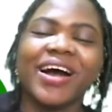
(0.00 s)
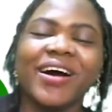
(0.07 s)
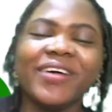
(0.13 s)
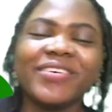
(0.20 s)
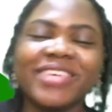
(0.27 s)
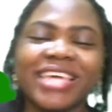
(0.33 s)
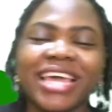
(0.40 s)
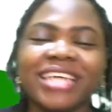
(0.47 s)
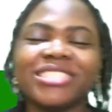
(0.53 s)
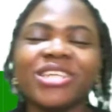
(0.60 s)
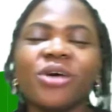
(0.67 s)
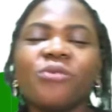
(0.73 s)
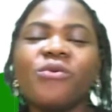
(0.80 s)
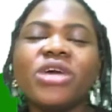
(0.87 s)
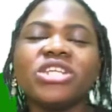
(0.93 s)
Okay,
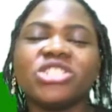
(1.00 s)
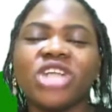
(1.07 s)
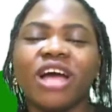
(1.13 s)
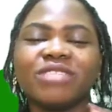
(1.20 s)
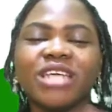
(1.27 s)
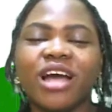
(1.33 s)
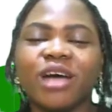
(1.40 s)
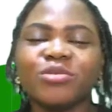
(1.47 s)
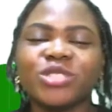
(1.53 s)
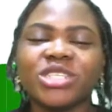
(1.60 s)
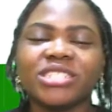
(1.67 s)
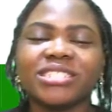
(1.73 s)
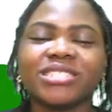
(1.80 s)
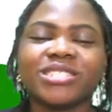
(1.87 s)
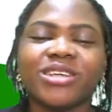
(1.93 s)
so which of the
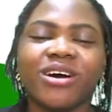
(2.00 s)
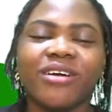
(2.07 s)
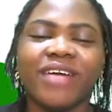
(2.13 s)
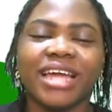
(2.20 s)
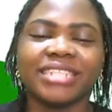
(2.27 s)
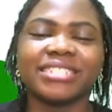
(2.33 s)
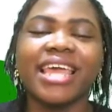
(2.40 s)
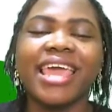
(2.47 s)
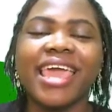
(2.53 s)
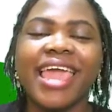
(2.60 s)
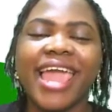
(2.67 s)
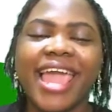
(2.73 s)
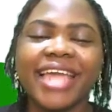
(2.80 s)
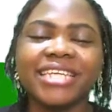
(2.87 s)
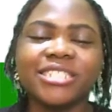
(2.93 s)
options is correct?
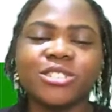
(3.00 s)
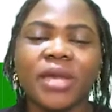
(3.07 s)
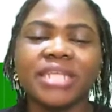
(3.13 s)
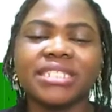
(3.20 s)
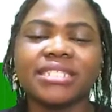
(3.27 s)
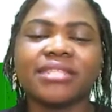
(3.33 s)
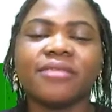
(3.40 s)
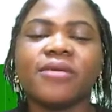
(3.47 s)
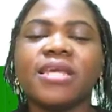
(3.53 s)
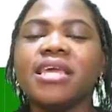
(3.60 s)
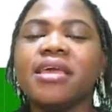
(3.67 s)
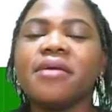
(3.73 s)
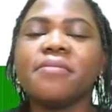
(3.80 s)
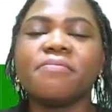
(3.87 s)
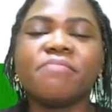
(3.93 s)
A is 23,
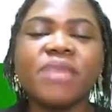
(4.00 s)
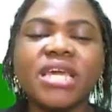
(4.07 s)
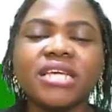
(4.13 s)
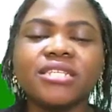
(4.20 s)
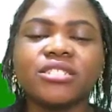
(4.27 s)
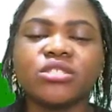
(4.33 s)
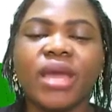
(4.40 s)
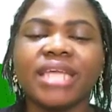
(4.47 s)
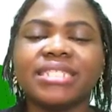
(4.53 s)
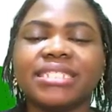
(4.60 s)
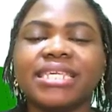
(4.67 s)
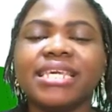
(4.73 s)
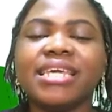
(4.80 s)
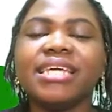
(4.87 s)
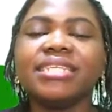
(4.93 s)
B is
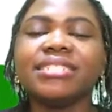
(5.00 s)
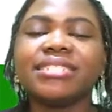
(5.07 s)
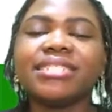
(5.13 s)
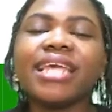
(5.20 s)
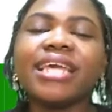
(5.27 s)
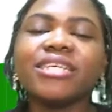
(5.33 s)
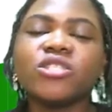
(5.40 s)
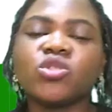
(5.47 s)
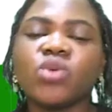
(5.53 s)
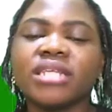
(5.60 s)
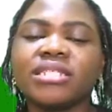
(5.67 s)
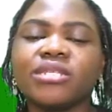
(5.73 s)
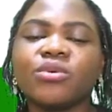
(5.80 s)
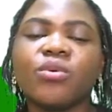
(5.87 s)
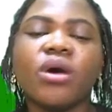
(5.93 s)
20, C is
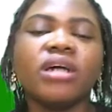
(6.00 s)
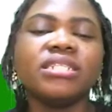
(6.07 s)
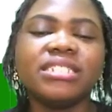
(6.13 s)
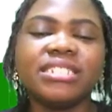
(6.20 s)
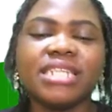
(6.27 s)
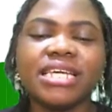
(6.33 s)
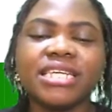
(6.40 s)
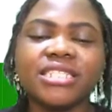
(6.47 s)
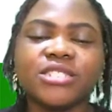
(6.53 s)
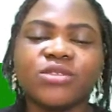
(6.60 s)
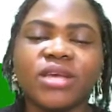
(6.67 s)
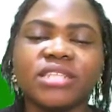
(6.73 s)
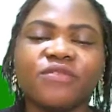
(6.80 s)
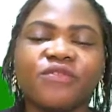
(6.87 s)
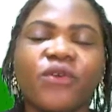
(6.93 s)
21, D is
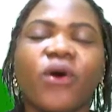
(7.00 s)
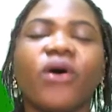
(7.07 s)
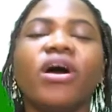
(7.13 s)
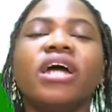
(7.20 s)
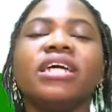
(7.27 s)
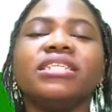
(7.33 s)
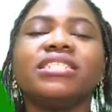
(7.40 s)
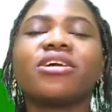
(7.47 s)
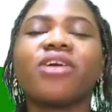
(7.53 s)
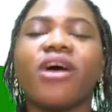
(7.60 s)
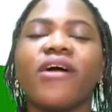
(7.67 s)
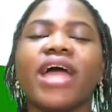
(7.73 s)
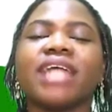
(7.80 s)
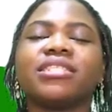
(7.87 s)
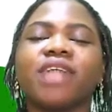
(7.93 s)
24. The
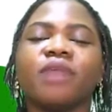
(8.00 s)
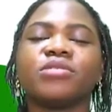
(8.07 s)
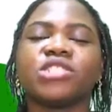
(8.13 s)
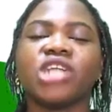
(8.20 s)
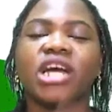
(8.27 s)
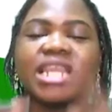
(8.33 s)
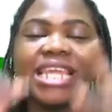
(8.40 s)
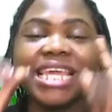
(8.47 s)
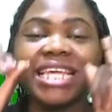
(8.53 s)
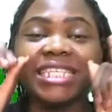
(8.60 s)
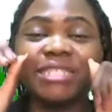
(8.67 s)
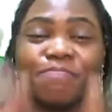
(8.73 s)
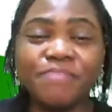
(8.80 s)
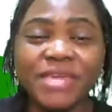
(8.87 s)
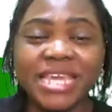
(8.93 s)
correct option
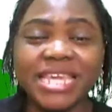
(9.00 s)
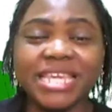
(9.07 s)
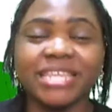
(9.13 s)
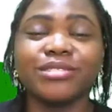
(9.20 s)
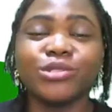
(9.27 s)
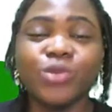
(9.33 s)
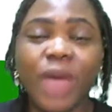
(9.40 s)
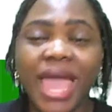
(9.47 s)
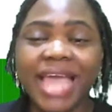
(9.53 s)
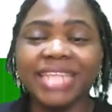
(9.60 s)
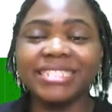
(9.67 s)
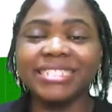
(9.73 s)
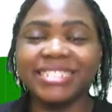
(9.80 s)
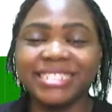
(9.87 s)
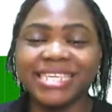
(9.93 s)
is B,
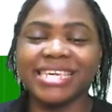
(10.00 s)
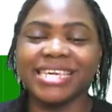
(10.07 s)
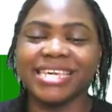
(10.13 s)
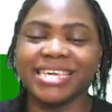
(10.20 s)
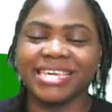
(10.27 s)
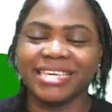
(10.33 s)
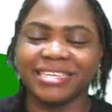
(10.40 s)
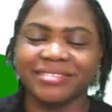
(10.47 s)
20.